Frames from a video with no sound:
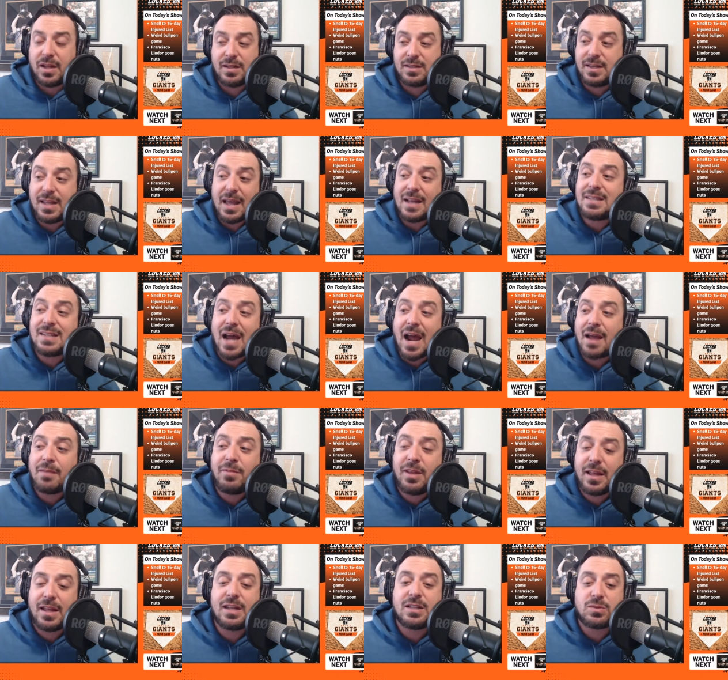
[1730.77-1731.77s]
get
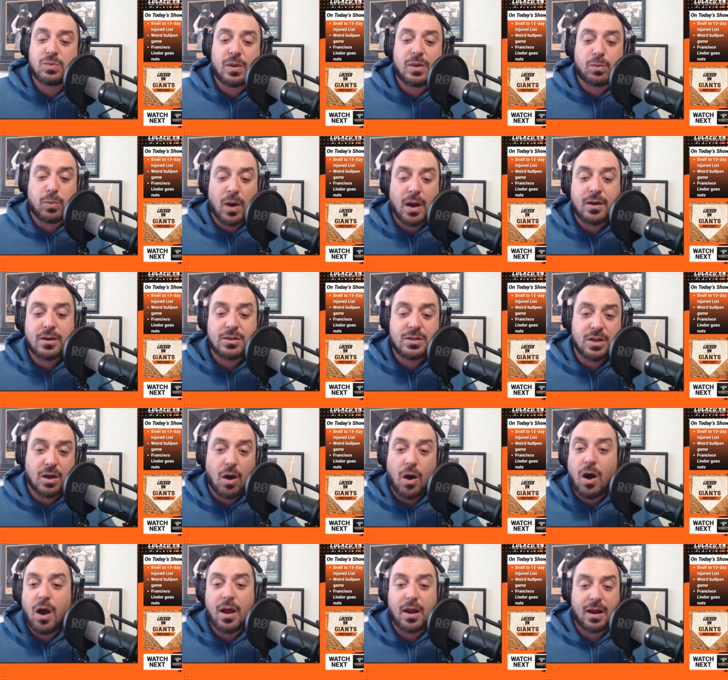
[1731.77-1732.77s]
timely hits with runners
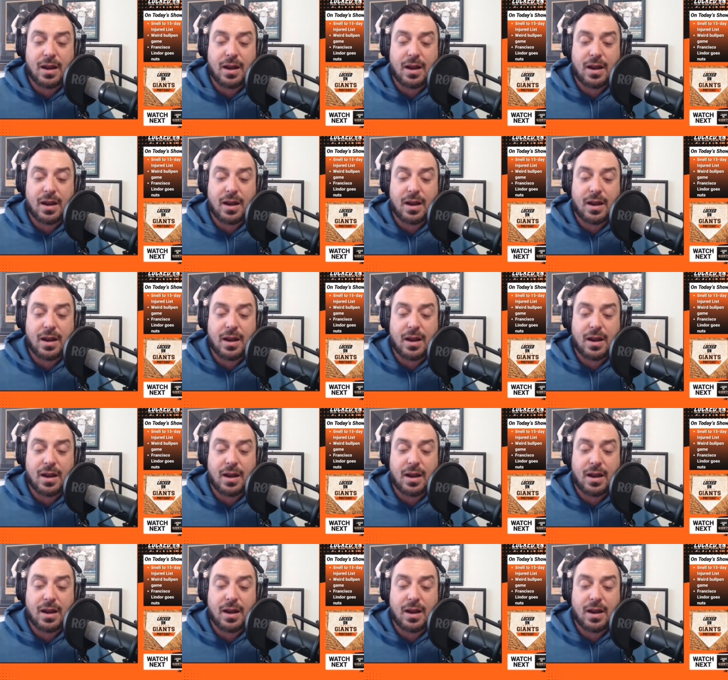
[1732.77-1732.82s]
on